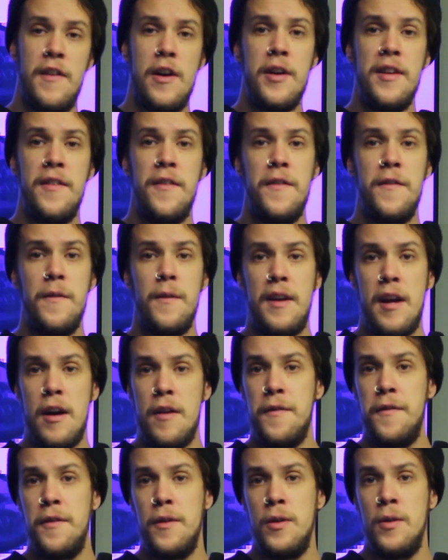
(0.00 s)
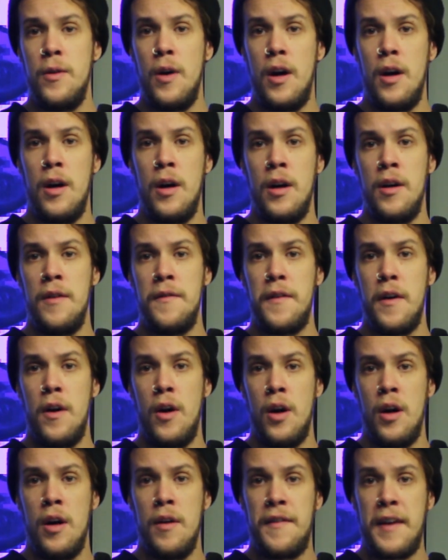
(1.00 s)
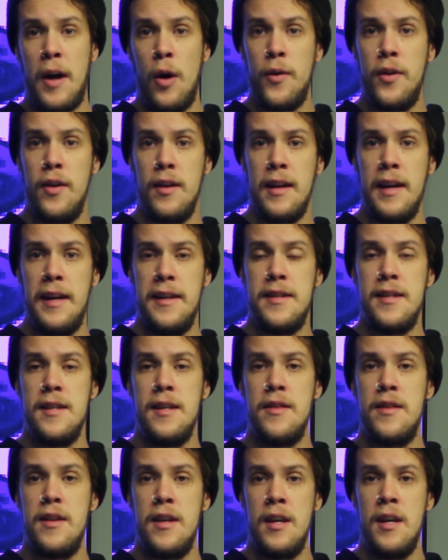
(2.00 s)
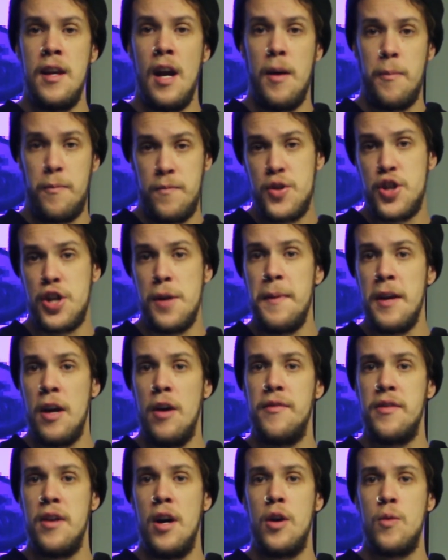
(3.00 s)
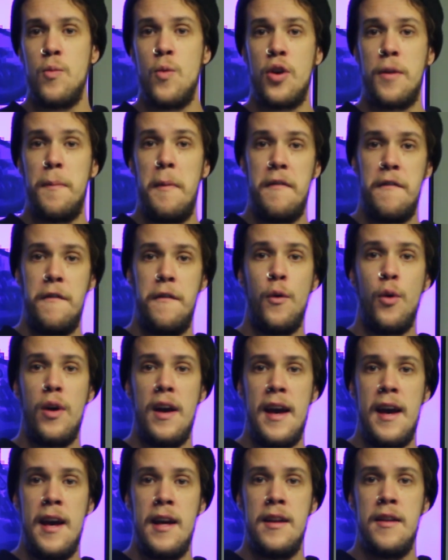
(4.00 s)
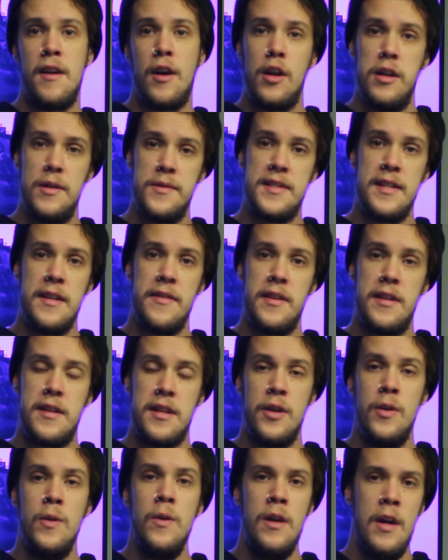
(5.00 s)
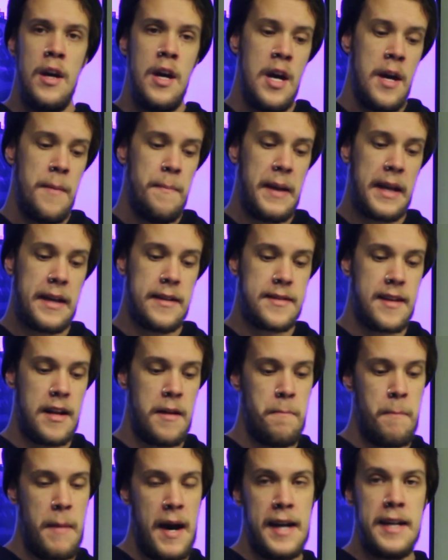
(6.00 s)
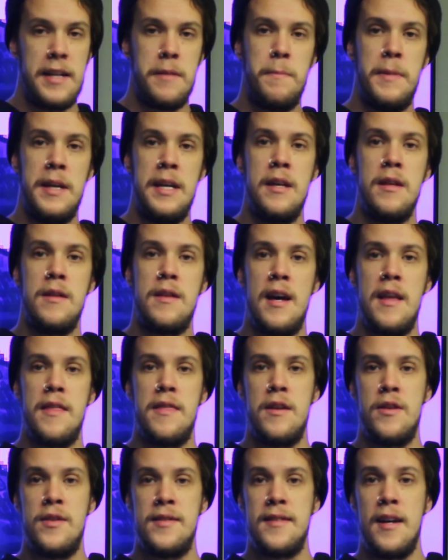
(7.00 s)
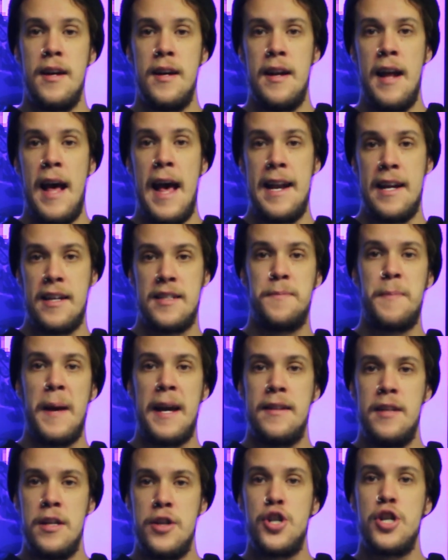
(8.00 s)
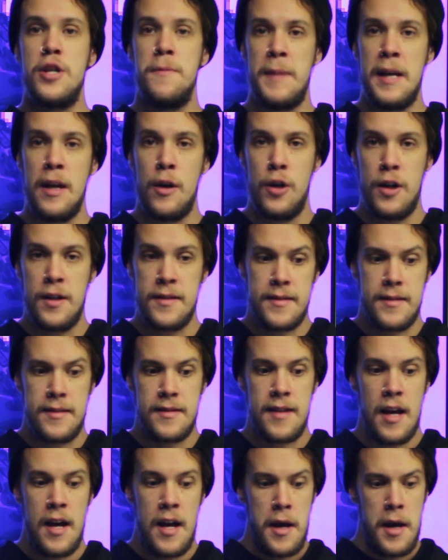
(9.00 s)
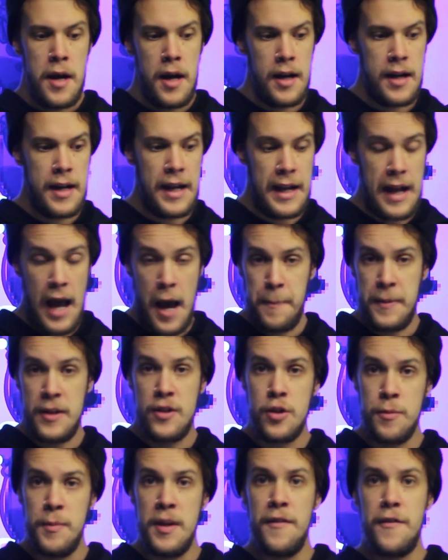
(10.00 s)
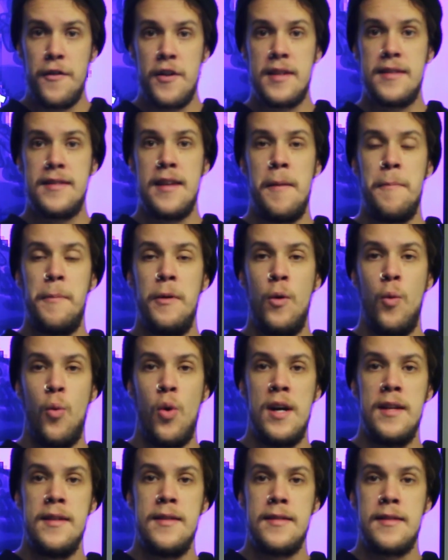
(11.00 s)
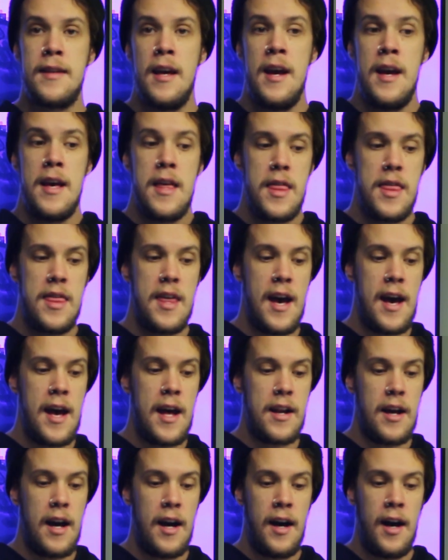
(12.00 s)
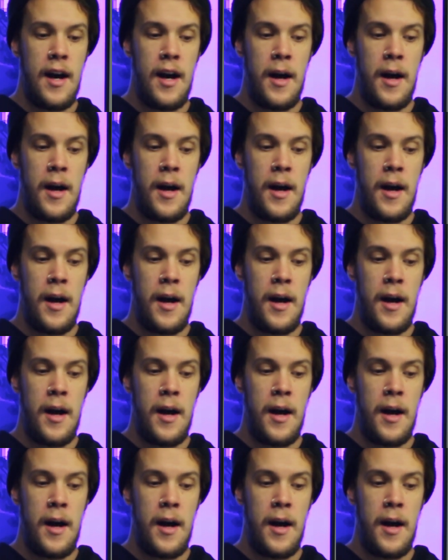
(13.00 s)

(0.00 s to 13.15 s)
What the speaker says: very careful of calculating calculating the shipping of the artwork beforehand closing the deal, because it might be that there's an unexpected shipping costs. It happened to me, for example, once that